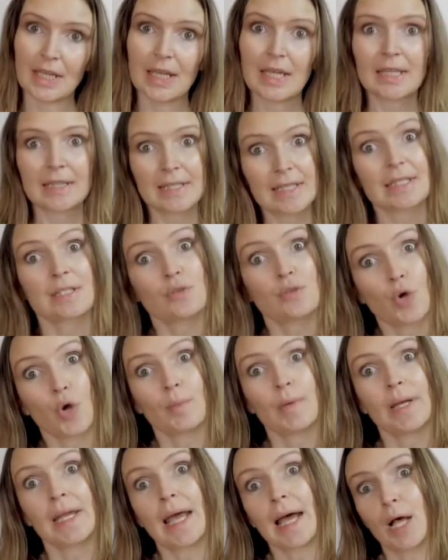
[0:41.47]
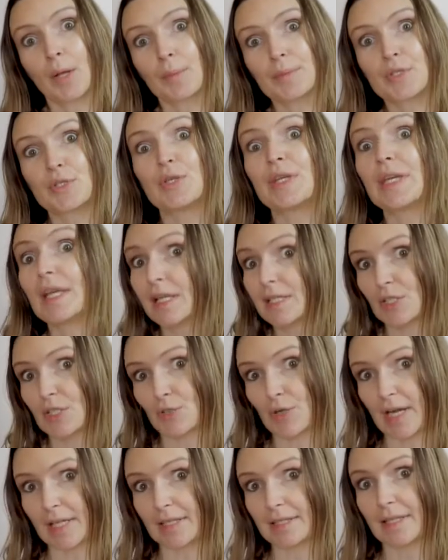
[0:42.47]
This normally helps to
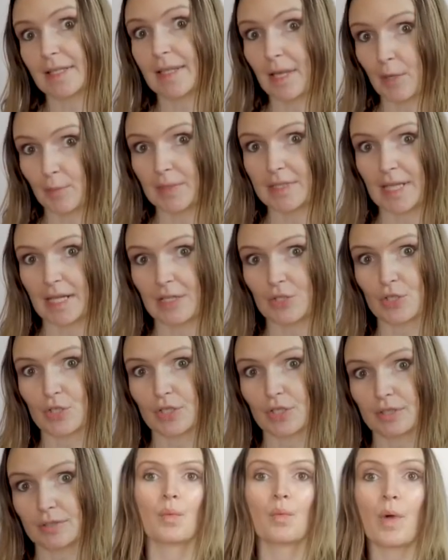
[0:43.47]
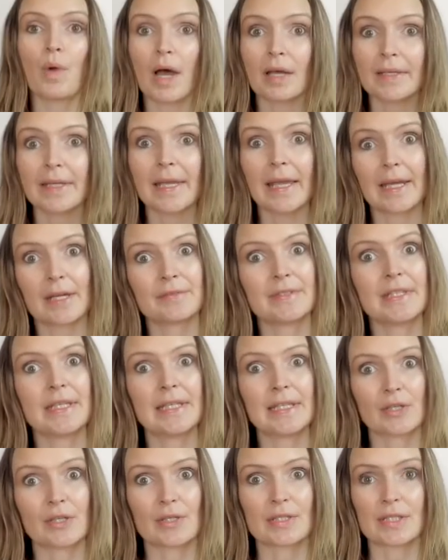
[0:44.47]
illustrate their potential. While the
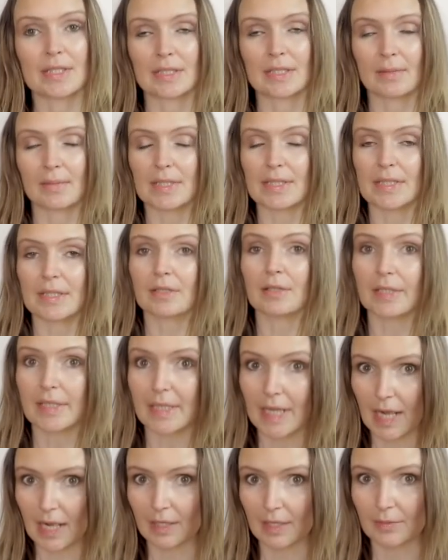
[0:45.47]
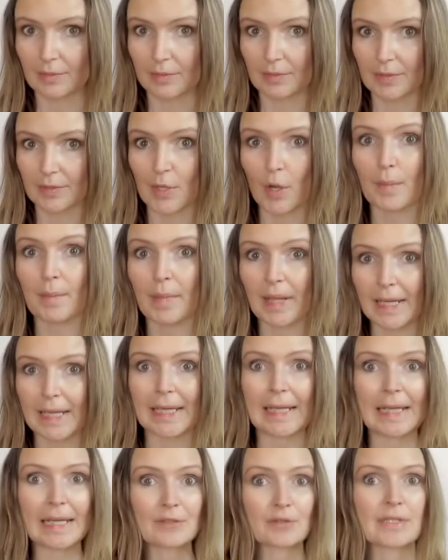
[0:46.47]
NFT ecosystem is still young, there are
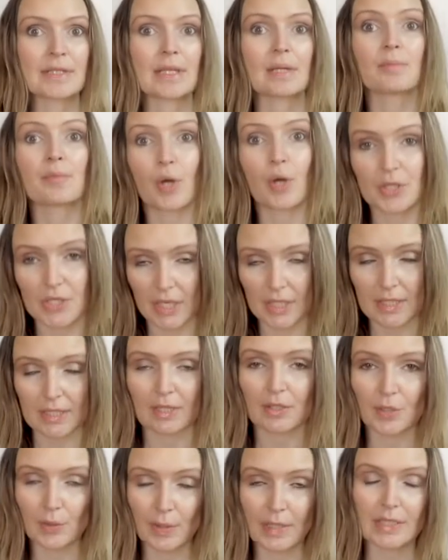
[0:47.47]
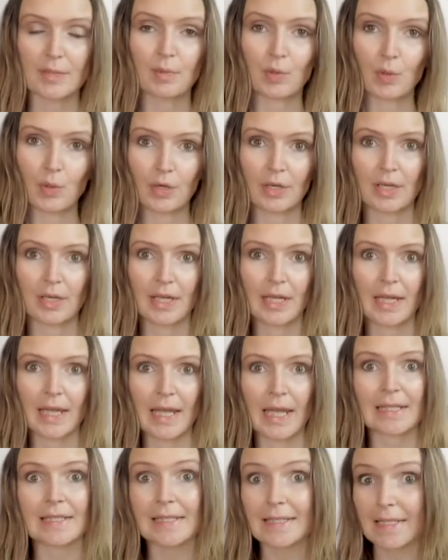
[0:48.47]
many interesting projects to explore,
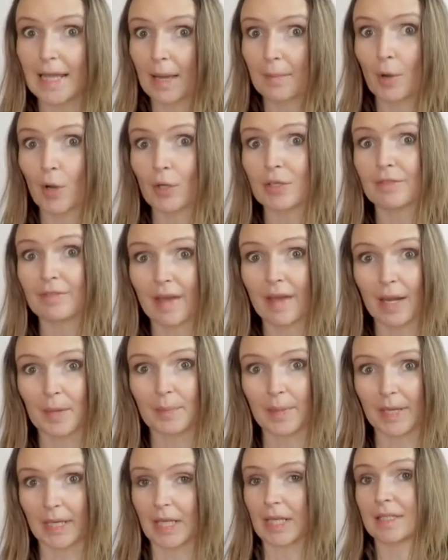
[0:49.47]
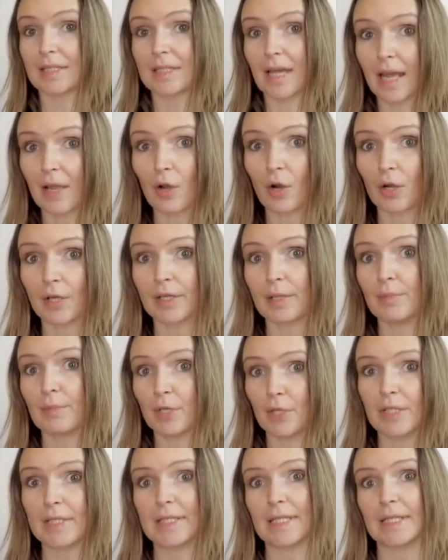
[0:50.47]
and some are developing die-hard
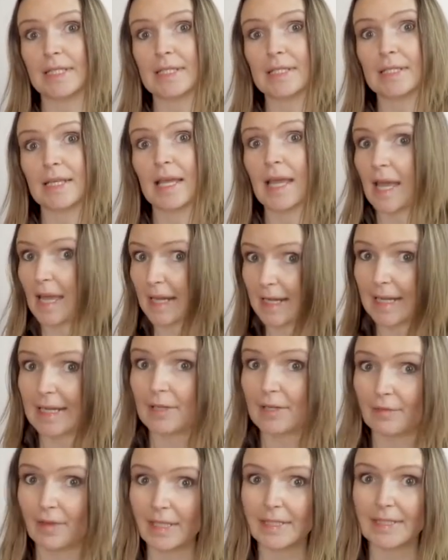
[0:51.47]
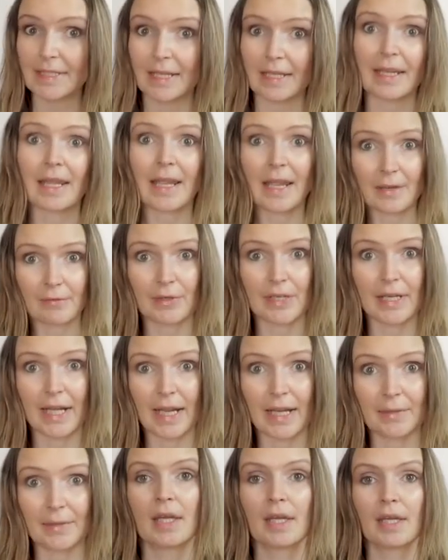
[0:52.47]
communities and innovating every
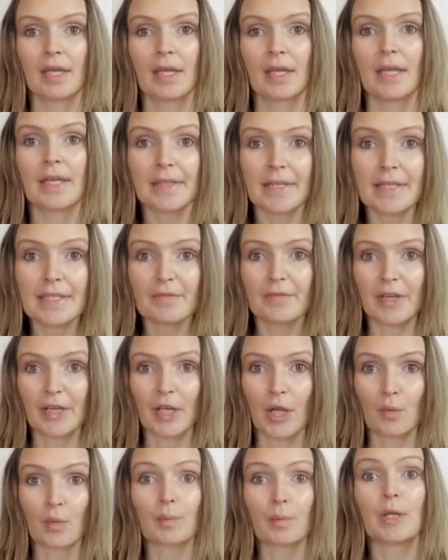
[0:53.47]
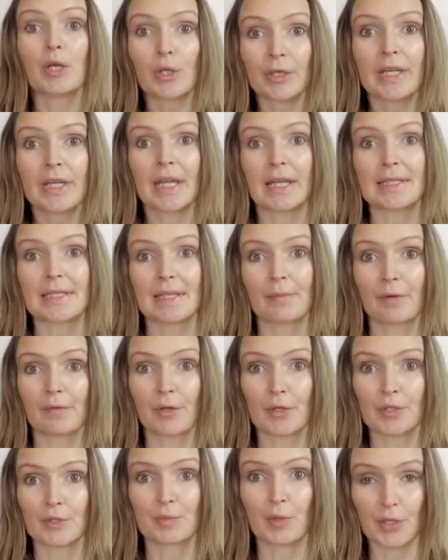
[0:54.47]
day. In this video, we'll be looking at some of
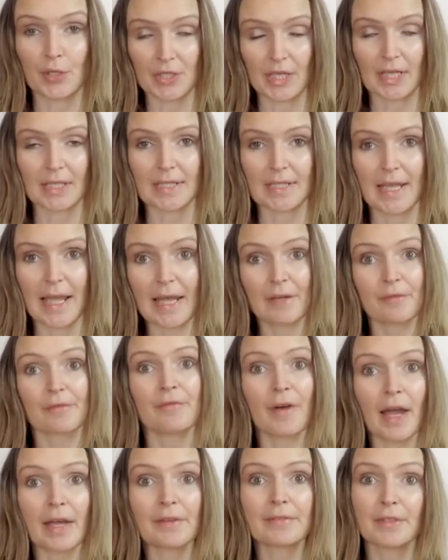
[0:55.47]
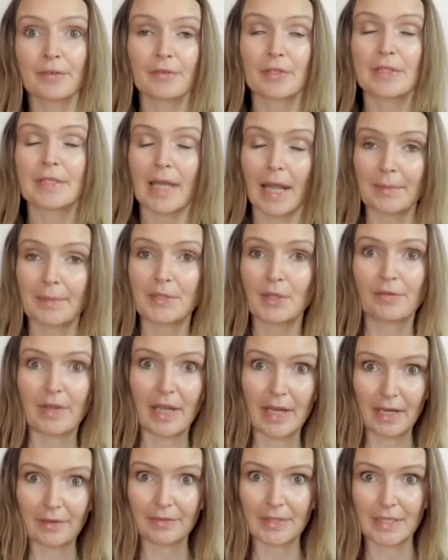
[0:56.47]
those projects and 5 different types of
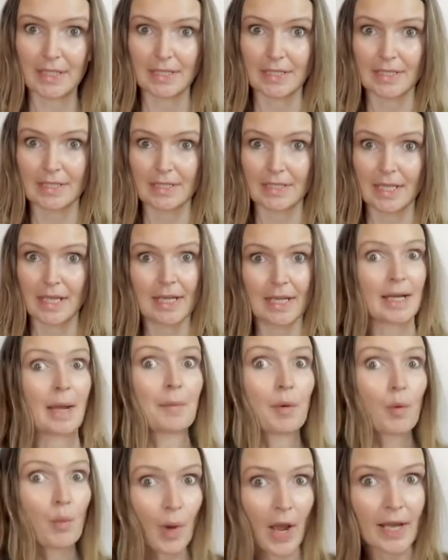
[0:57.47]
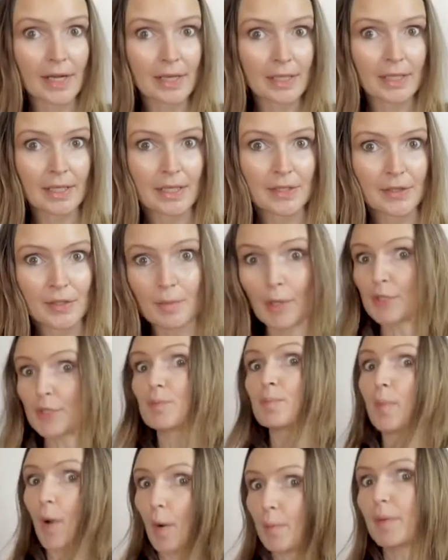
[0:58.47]
NFTs. Number 1, the
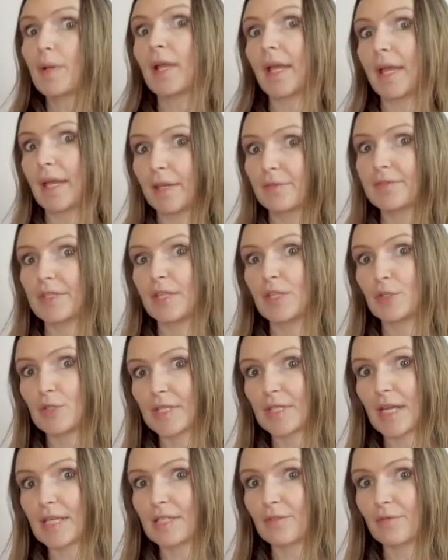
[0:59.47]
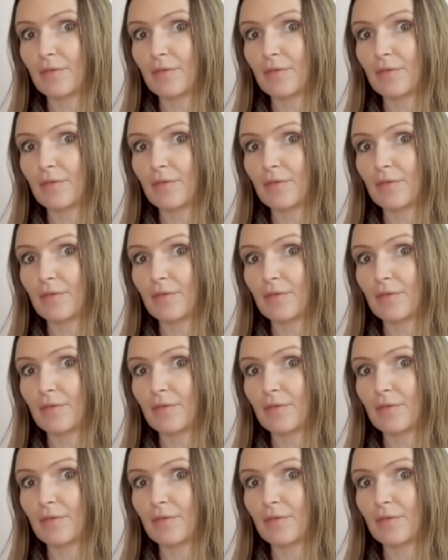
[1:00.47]
most popular NFT use case of